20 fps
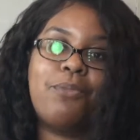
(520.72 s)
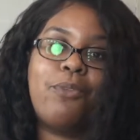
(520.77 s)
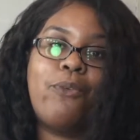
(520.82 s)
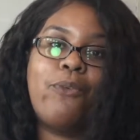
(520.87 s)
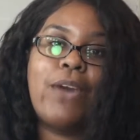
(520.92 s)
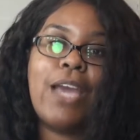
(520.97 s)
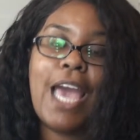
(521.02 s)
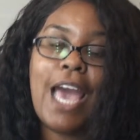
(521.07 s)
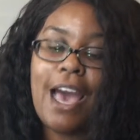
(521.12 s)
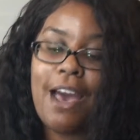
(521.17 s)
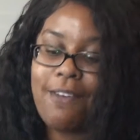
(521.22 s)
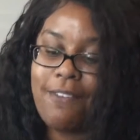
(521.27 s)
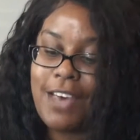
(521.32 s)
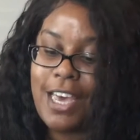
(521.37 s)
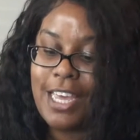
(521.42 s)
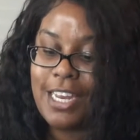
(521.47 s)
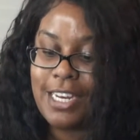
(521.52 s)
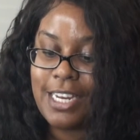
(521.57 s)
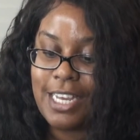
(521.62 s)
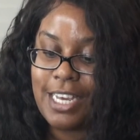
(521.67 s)
We have
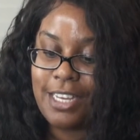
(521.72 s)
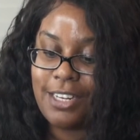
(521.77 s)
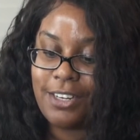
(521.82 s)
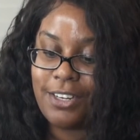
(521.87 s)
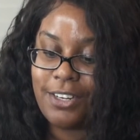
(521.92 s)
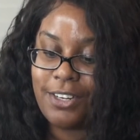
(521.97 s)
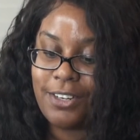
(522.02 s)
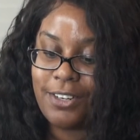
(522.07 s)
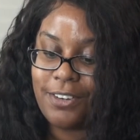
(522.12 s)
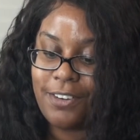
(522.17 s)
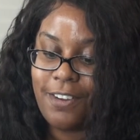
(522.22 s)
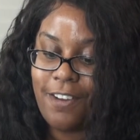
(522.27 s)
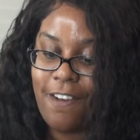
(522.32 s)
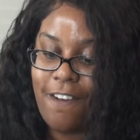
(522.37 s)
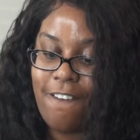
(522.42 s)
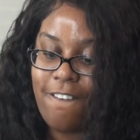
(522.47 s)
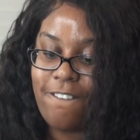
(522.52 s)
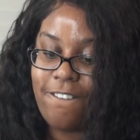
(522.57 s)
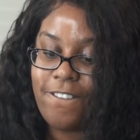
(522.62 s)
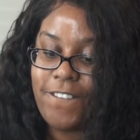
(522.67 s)
another
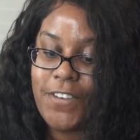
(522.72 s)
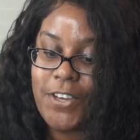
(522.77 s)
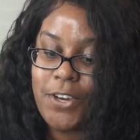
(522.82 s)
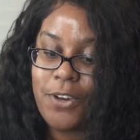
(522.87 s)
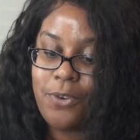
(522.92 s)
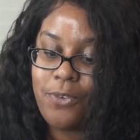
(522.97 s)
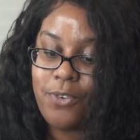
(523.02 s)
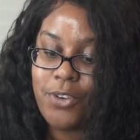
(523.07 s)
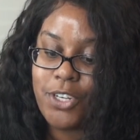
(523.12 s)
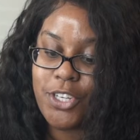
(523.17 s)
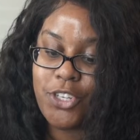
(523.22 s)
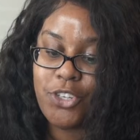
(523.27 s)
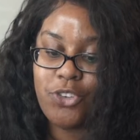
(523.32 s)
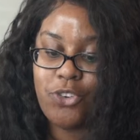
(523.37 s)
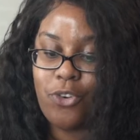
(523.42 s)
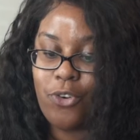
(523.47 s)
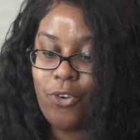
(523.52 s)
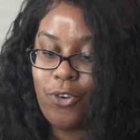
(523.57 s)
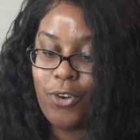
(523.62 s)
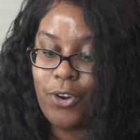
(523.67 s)
Feel
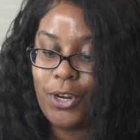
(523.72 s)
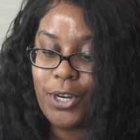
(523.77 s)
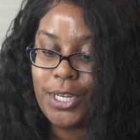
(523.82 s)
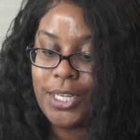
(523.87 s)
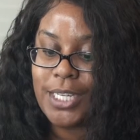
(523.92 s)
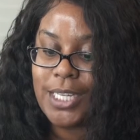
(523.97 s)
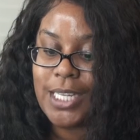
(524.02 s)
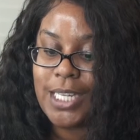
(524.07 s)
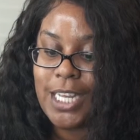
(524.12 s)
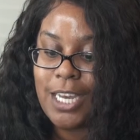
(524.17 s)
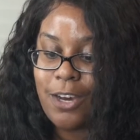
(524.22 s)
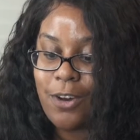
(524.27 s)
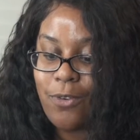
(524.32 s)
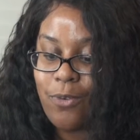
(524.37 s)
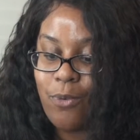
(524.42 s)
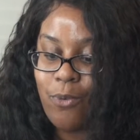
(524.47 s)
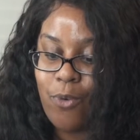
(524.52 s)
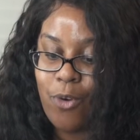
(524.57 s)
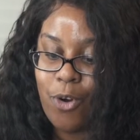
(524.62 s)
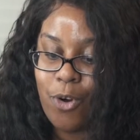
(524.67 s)
Restored
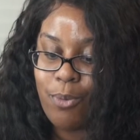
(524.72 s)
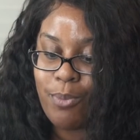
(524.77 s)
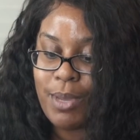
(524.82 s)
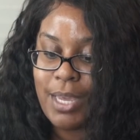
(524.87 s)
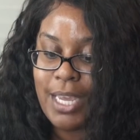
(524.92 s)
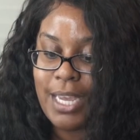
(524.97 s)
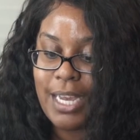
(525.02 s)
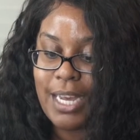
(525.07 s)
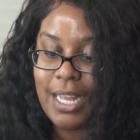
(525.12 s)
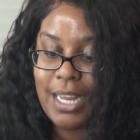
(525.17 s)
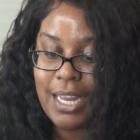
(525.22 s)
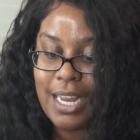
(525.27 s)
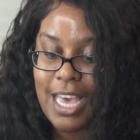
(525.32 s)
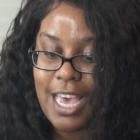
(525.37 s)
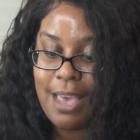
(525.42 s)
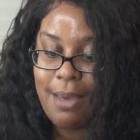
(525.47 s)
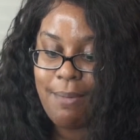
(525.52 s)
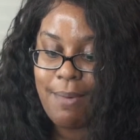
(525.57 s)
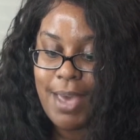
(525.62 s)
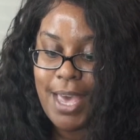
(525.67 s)
Self-Warming
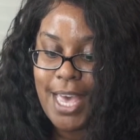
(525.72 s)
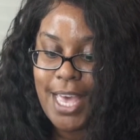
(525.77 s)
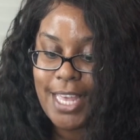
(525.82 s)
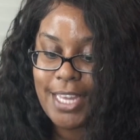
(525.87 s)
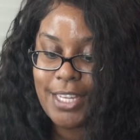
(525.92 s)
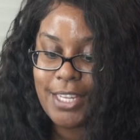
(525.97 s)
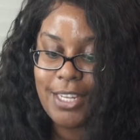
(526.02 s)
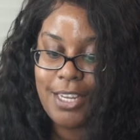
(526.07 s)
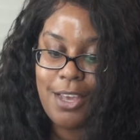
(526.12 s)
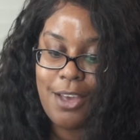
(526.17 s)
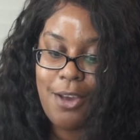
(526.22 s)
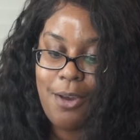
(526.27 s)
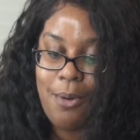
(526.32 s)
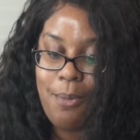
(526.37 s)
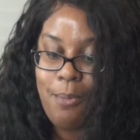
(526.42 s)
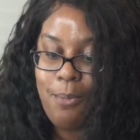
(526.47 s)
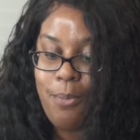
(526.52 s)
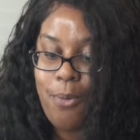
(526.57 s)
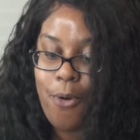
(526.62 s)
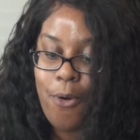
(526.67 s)
Clay Mask.
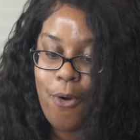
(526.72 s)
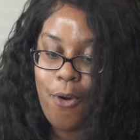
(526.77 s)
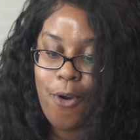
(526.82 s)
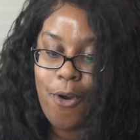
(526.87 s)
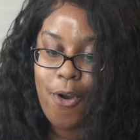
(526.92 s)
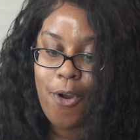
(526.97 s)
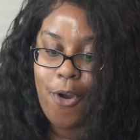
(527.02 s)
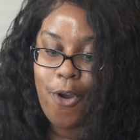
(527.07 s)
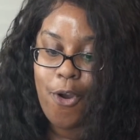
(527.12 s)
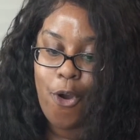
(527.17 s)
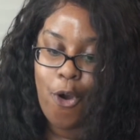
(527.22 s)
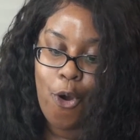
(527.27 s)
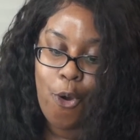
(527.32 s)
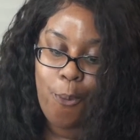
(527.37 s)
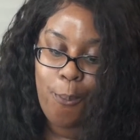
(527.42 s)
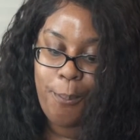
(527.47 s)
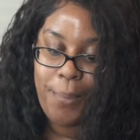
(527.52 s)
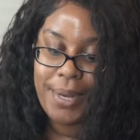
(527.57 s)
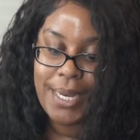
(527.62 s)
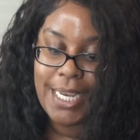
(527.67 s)
Pore
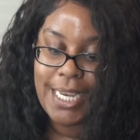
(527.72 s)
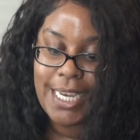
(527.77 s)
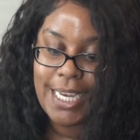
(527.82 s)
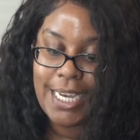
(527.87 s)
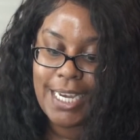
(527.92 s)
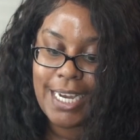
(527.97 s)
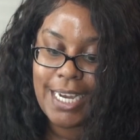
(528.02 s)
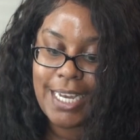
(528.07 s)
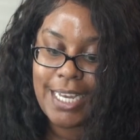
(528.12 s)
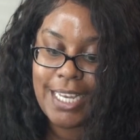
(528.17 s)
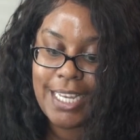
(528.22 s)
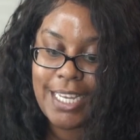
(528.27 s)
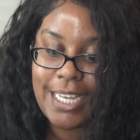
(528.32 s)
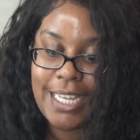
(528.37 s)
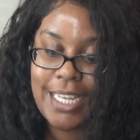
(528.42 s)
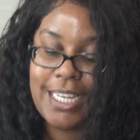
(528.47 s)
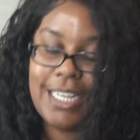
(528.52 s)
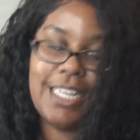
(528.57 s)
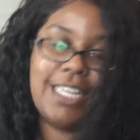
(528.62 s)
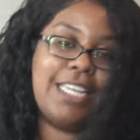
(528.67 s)
Opening
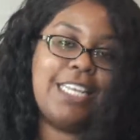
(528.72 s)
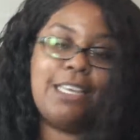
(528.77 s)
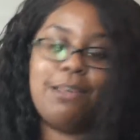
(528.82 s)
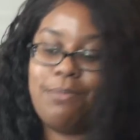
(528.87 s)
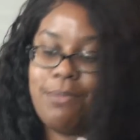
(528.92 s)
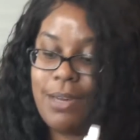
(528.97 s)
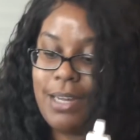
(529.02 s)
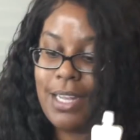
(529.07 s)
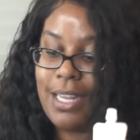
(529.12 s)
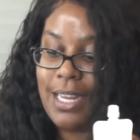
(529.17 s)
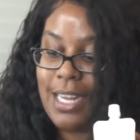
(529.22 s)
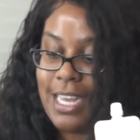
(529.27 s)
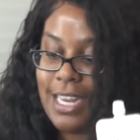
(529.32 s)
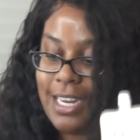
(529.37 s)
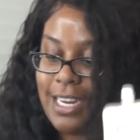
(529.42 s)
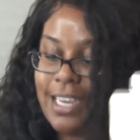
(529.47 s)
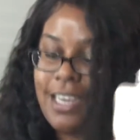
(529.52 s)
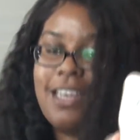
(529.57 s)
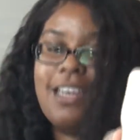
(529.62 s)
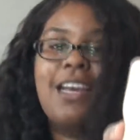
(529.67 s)
Deep
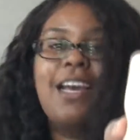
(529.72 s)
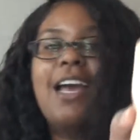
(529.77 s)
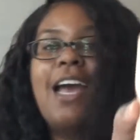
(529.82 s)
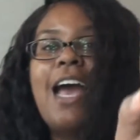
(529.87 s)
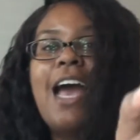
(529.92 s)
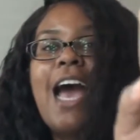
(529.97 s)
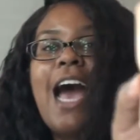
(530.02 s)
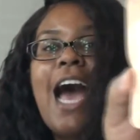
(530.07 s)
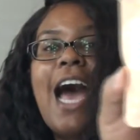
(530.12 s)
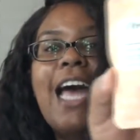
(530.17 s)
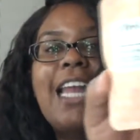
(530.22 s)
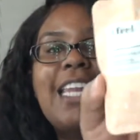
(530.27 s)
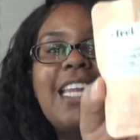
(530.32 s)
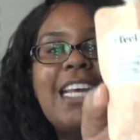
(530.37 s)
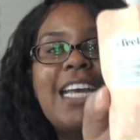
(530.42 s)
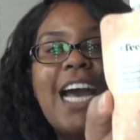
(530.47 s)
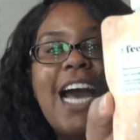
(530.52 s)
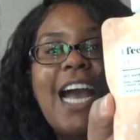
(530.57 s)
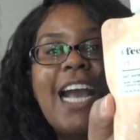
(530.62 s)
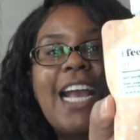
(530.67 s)
Cleaning. I
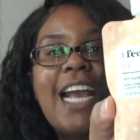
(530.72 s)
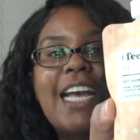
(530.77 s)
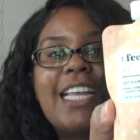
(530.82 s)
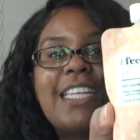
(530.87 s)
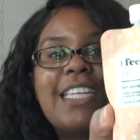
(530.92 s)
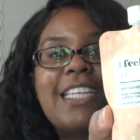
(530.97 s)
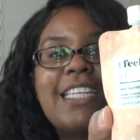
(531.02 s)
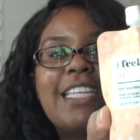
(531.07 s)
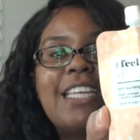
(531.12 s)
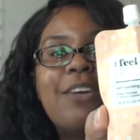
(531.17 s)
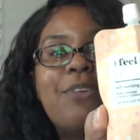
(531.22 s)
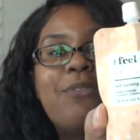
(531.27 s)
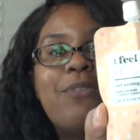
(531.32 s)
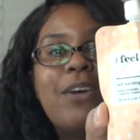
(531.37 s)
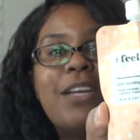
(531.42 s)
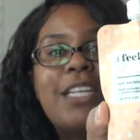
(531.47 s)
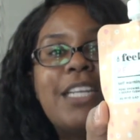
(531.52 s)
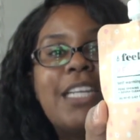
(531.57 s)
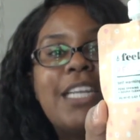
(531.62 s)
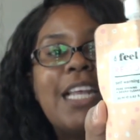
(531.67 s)
think I got this in
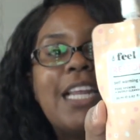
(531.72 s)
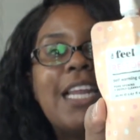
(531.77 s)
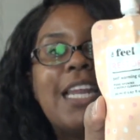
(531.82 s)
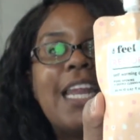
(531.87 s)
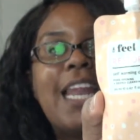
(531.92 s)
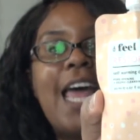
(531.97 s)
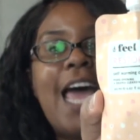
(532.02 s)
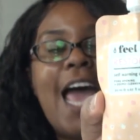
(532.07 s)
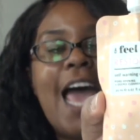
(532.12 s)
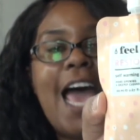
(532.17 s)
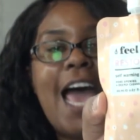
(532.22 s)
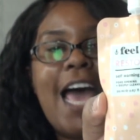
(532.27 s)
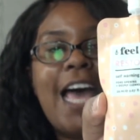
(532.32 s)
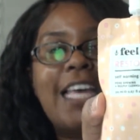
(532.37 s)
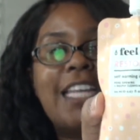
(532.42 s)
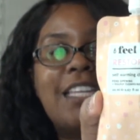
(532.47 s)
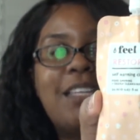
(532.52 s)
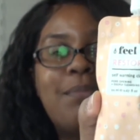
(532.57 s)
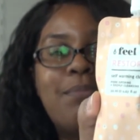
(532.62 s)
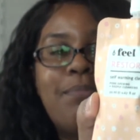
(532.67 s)
one of the
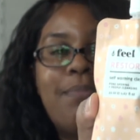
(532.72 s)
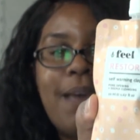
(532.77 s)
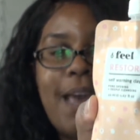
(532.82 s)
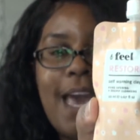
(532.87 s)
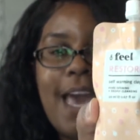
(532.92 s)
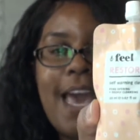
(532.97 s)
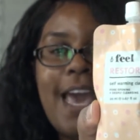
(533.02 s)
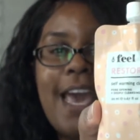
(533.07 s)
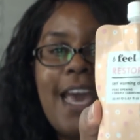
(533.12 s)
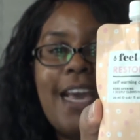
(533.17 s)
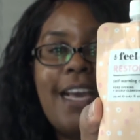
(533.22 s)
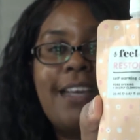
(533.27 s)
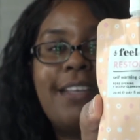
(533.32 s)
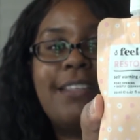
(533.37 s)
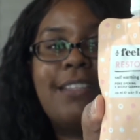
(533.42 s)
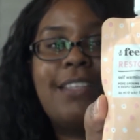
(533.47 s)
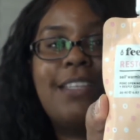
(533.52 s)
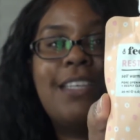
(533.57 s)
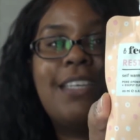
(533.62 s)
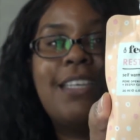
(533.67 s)
last
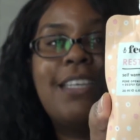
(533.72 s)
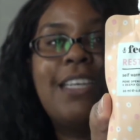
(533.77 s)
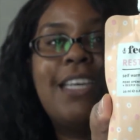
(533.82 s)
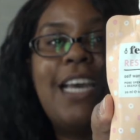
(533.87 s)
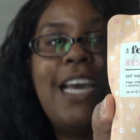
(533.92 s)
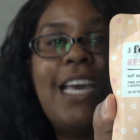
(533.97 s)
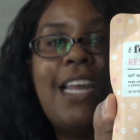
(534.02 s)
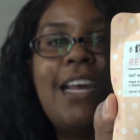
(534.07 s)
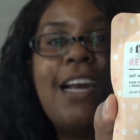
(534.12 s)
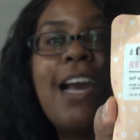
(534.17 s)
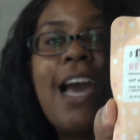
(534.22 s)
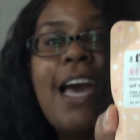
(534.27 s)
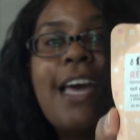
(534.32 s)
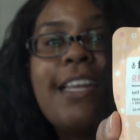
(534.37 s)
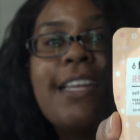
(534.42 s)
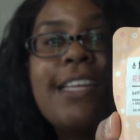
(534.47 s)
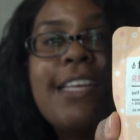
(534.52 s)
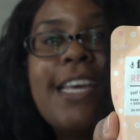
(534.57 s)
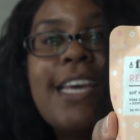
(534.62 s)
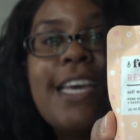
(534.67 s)
bags. And I got
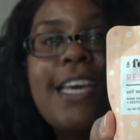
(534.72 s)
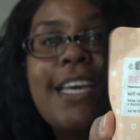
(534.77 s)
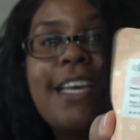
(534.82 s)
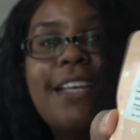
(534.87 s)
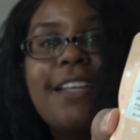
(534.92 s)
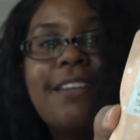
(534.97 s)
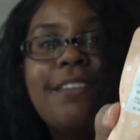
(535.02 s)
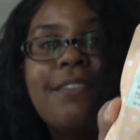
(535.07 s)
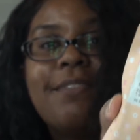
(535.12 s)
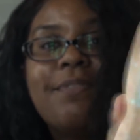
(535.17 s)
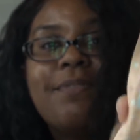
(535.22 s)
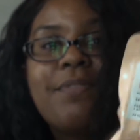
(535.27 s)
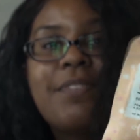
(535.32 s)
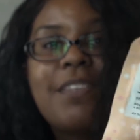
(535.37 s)
it again.